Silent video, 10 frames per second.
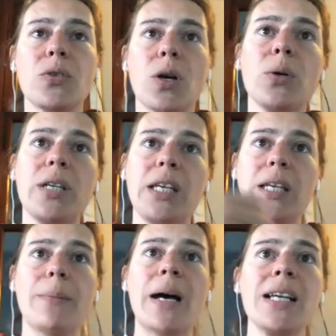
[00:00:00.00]
So
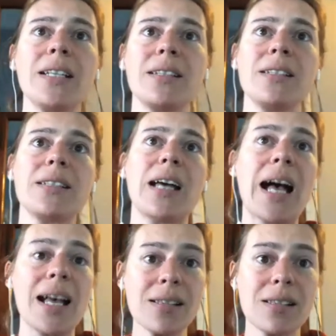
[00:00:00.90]
he invited
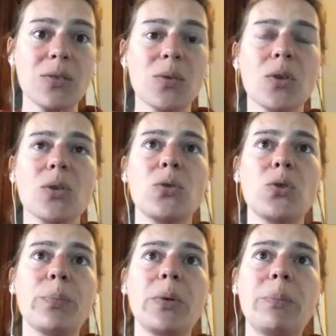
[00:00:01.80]
us
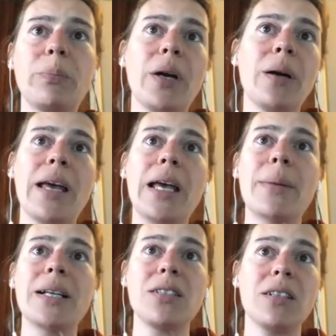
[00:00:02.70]
to prepare a
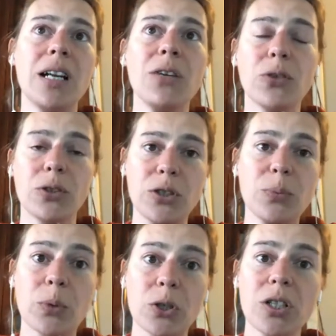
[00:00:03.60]
material for this
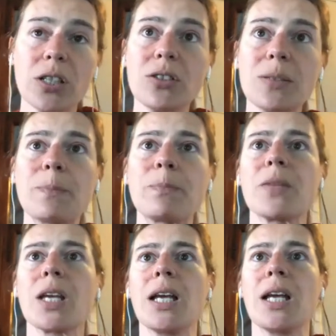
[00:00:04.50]
project.
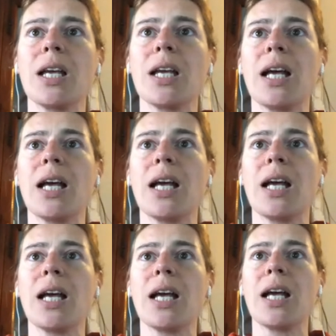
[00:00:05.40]
It
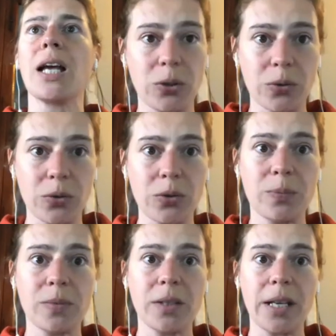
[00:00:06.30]
in two
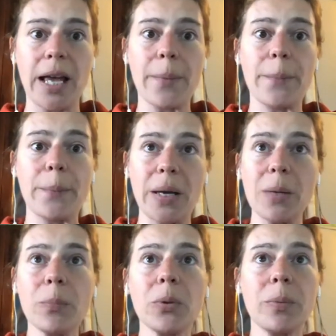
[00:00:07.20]
versions, a
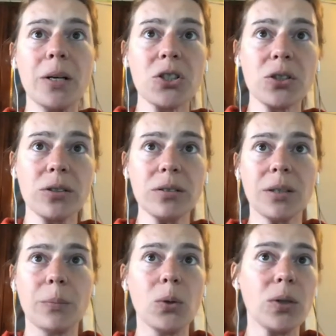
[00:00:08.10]
paper
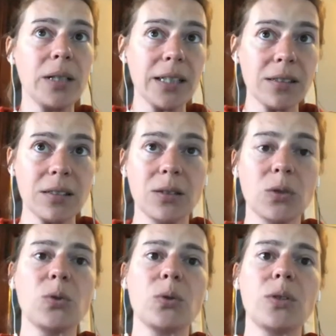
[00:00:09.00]
version, a booklet
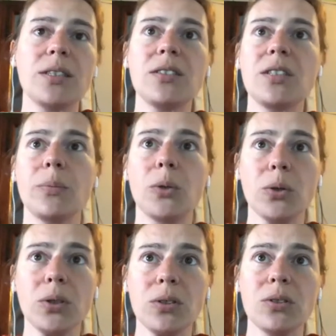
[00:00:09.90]
to
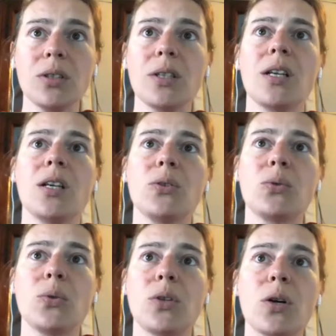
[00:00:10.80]
distribute
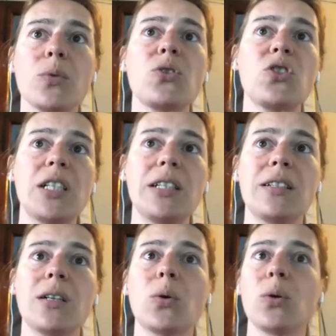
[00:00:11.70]
to those
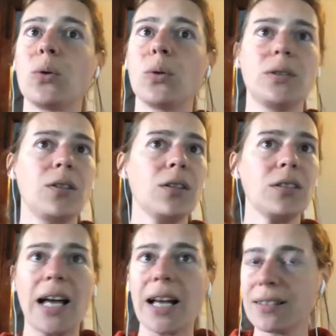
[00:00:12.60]
children who could
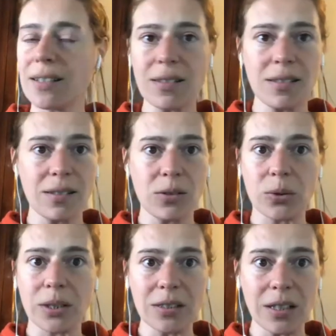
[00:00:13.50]
not access to
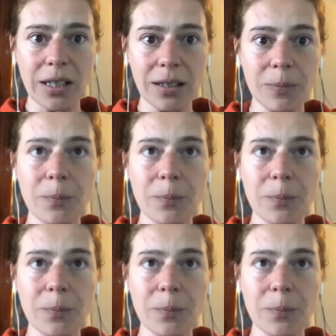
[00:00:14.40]
internet,